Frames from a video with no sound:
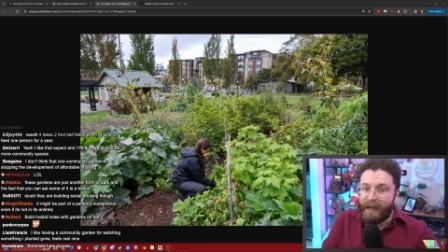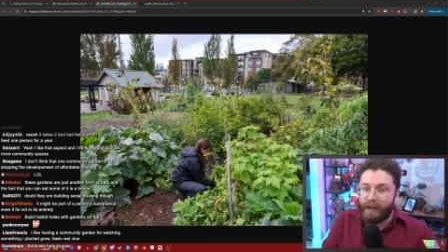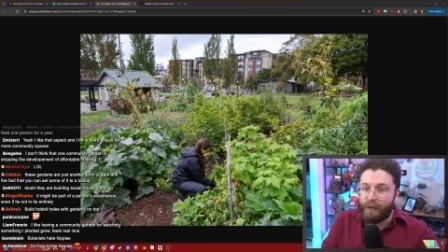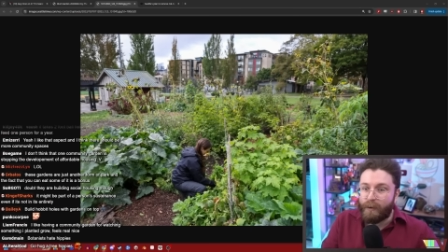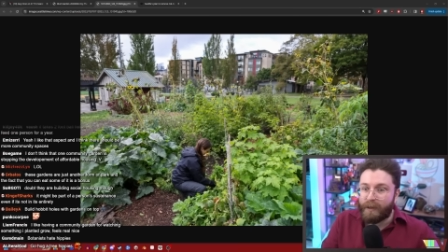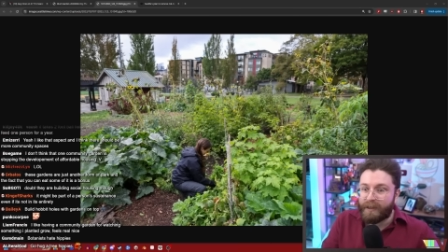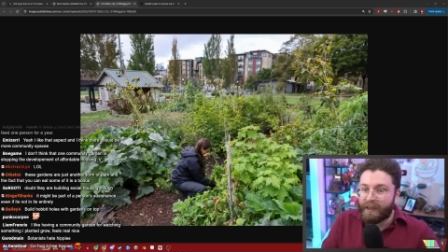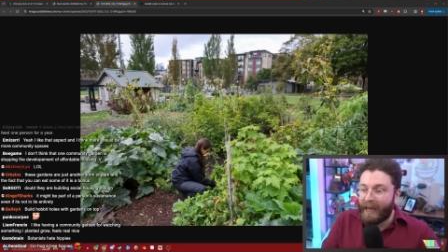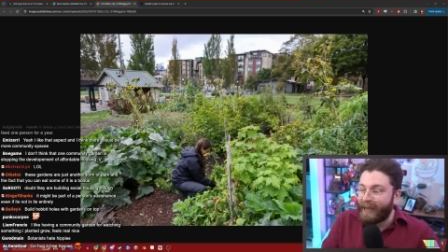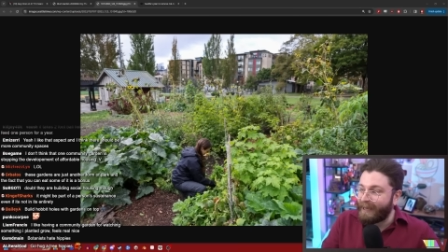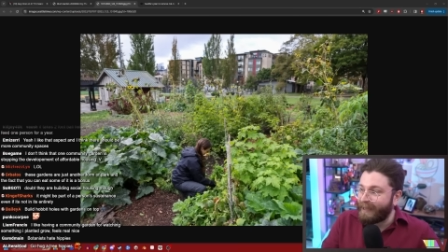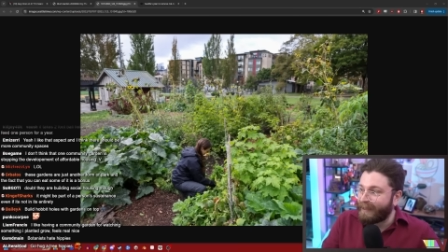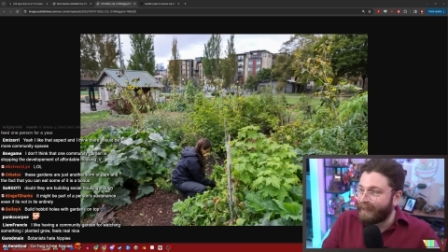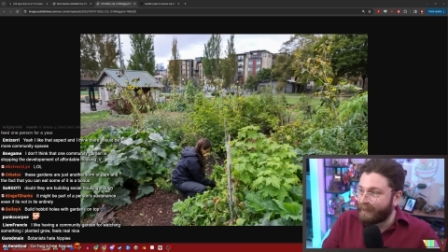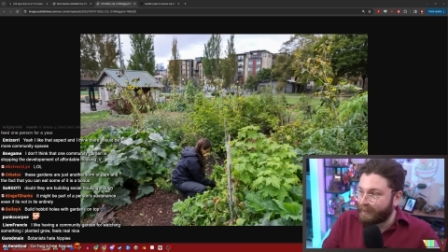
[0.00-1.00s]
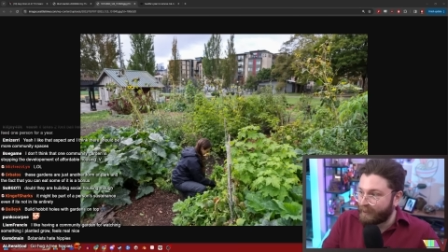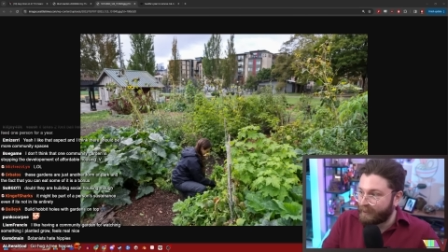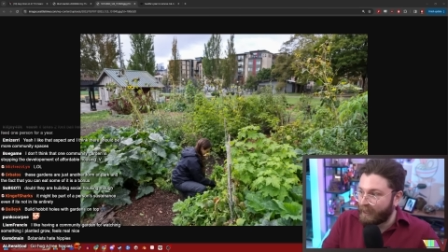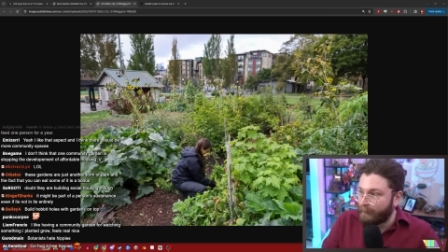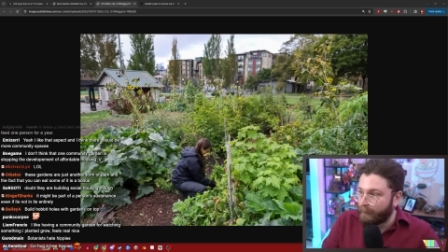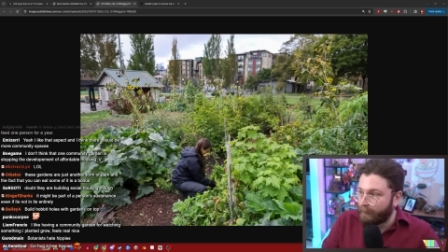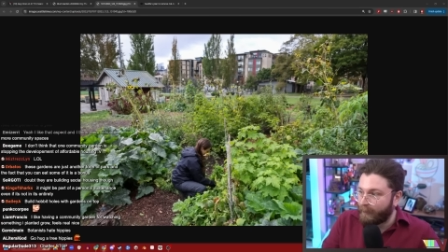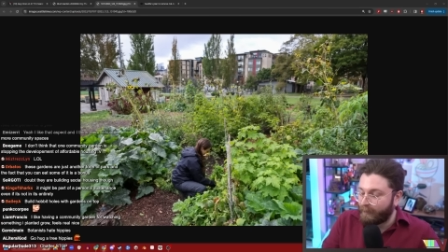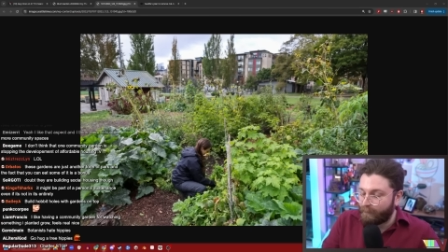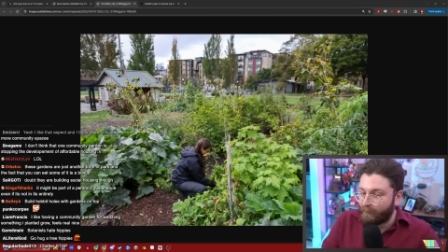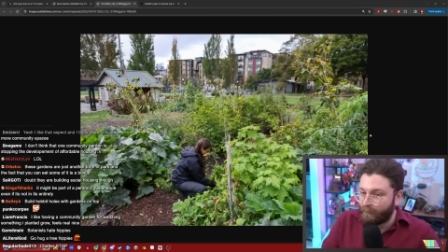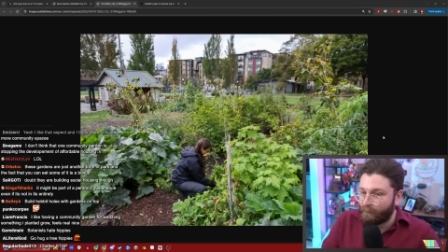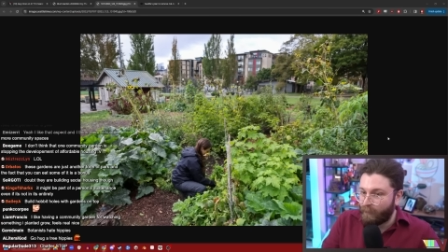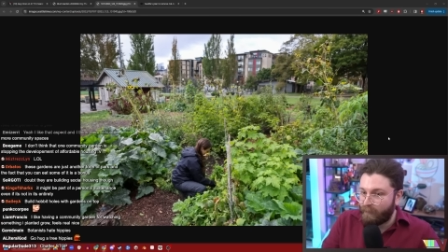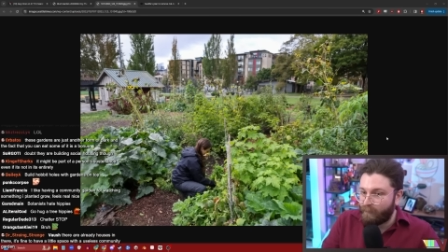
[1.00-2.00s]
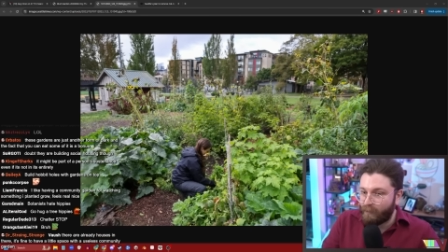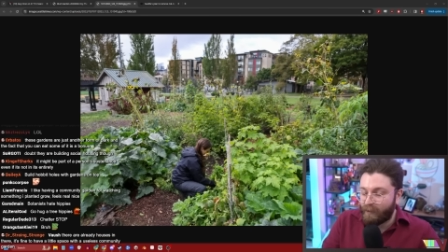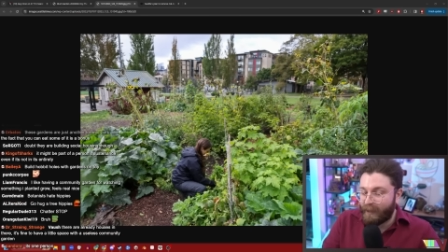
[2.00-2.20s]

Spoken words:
you could say anything is a supplement for free food.